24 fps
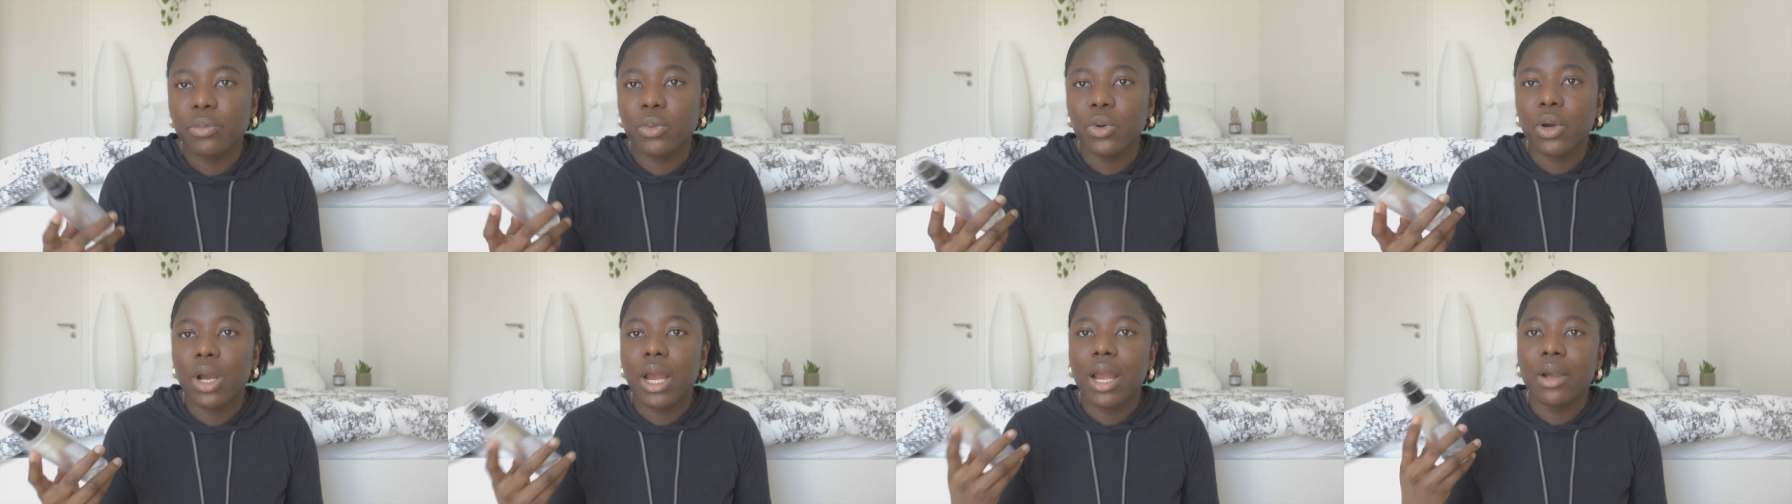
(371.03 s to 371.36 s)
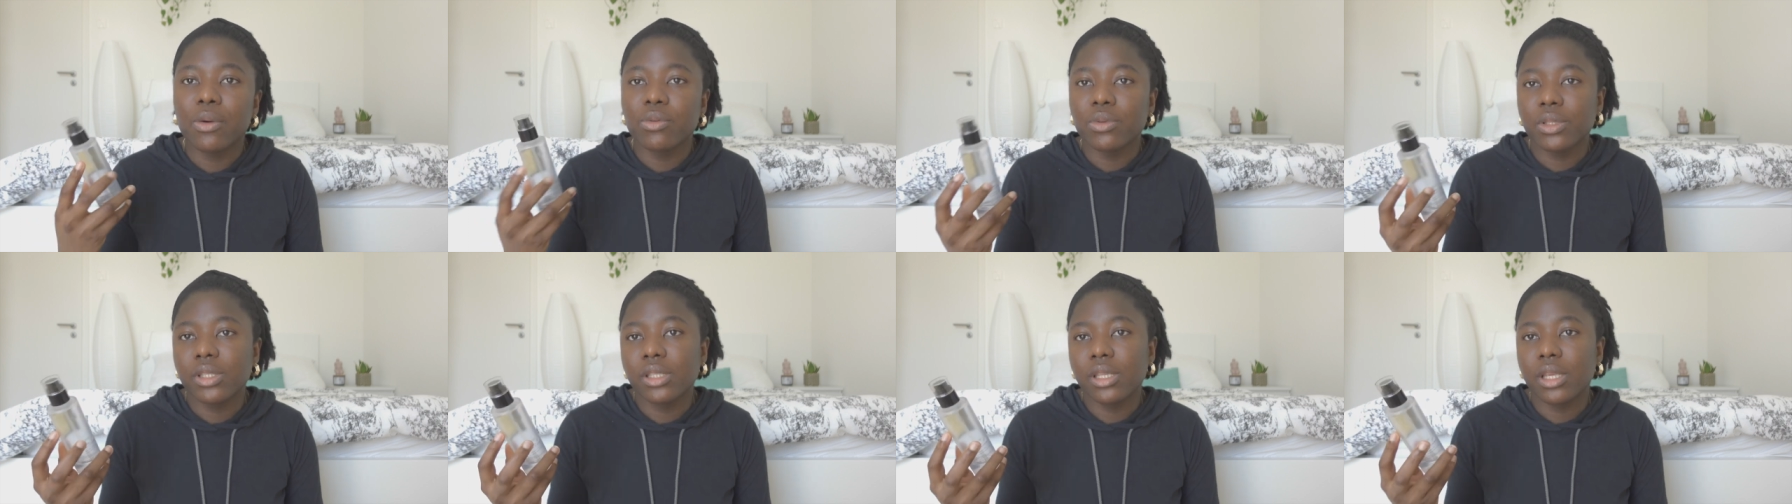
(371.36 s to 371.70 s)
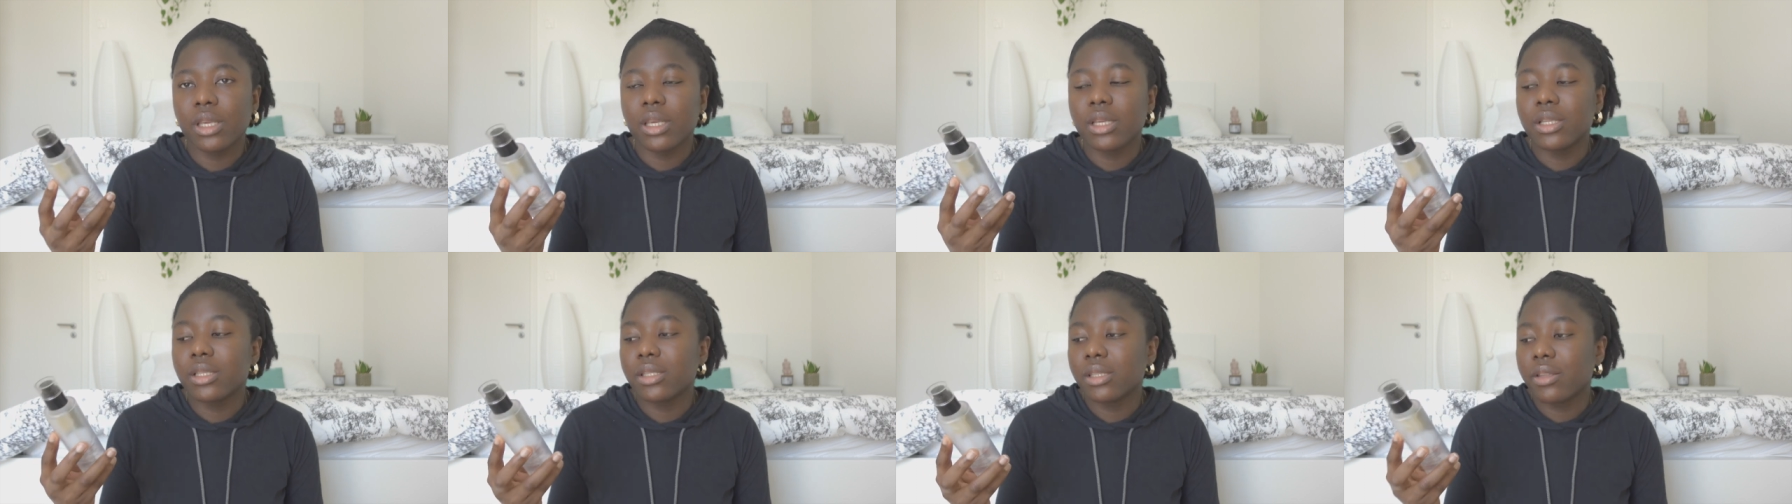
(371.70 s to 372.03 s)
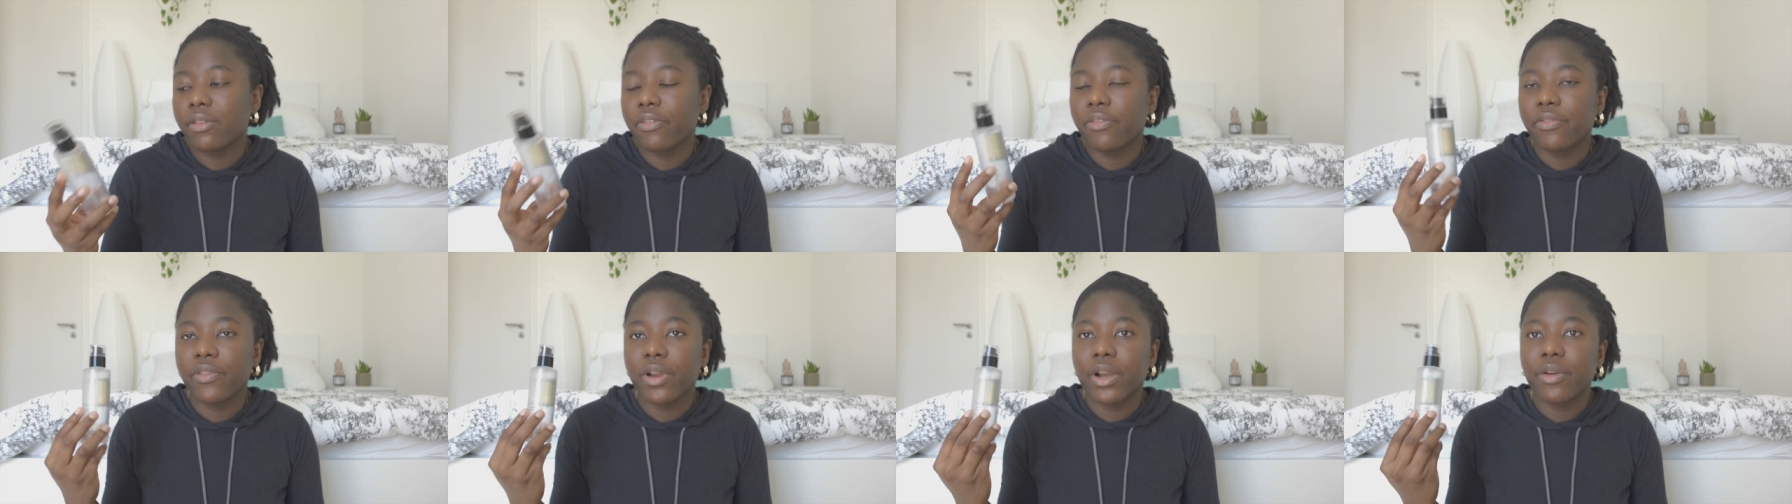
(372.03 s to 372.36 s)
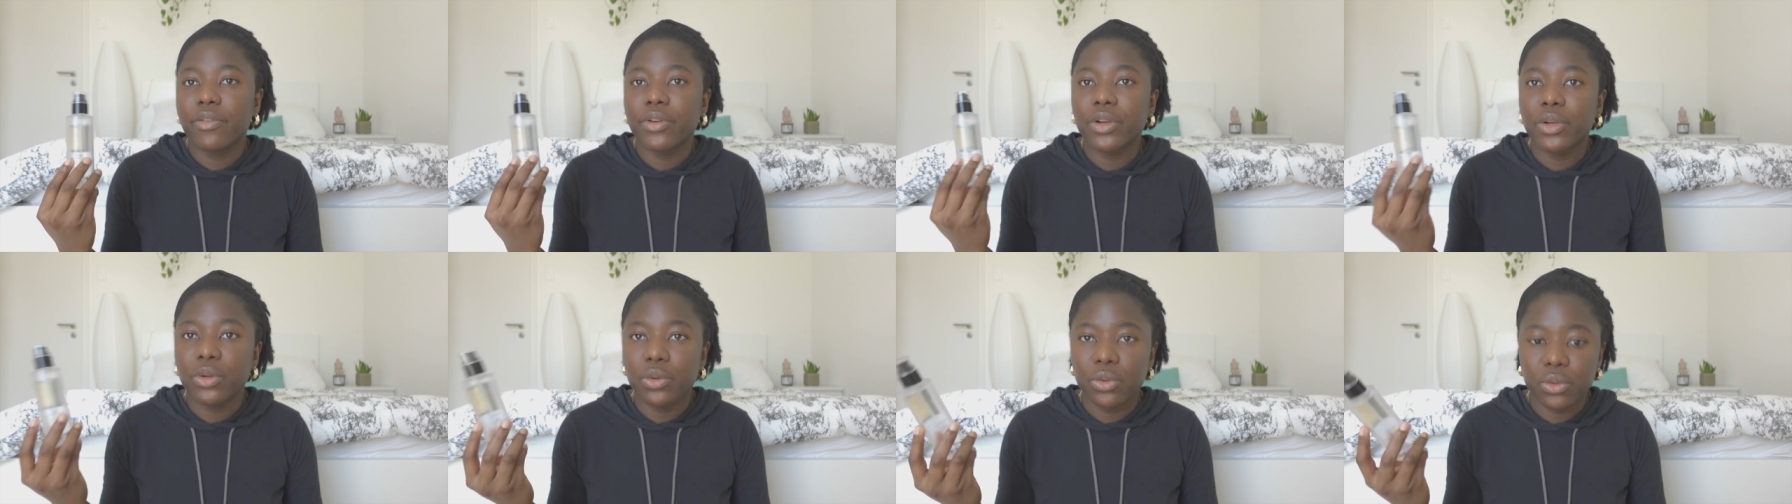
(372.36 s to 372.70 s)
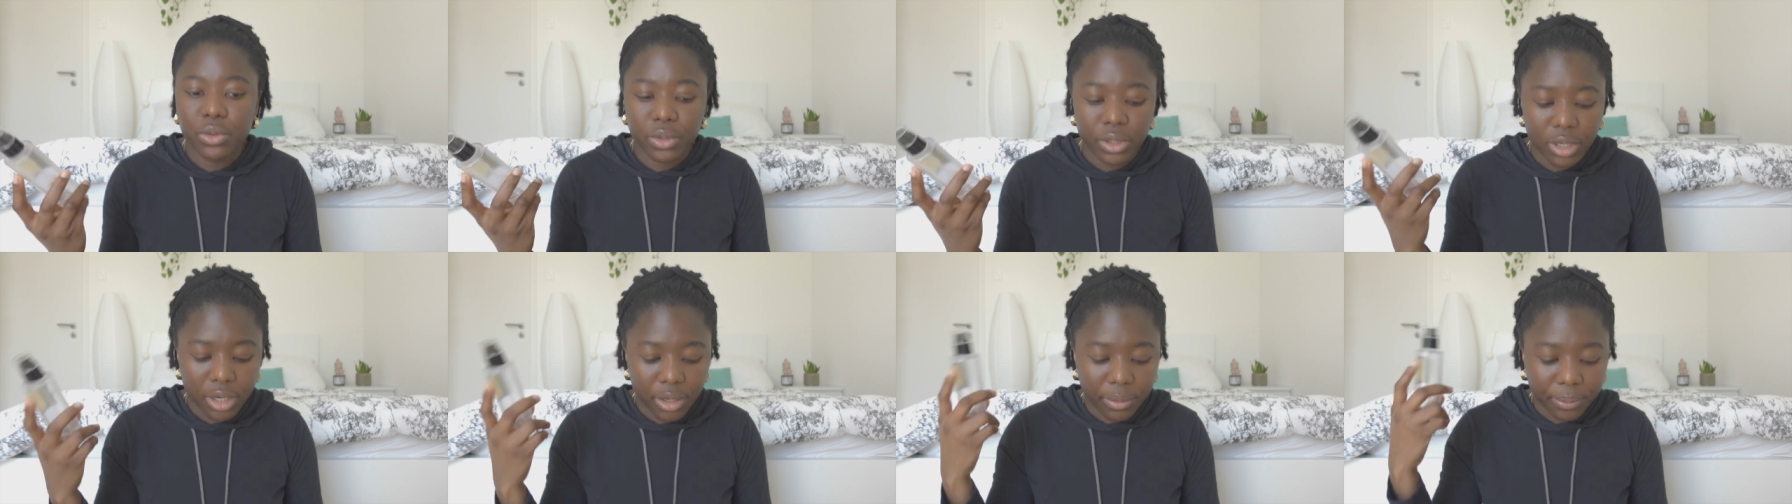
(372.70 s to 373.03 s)
But I would say it's a very
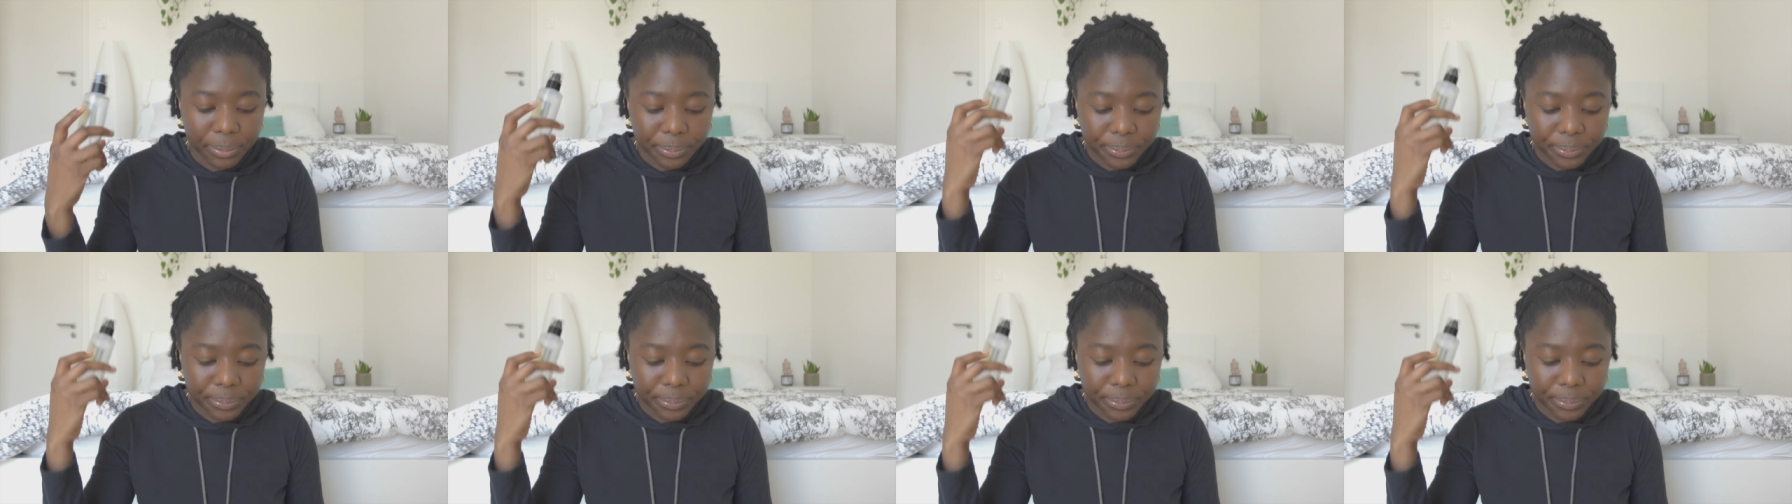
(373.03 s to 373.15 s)
good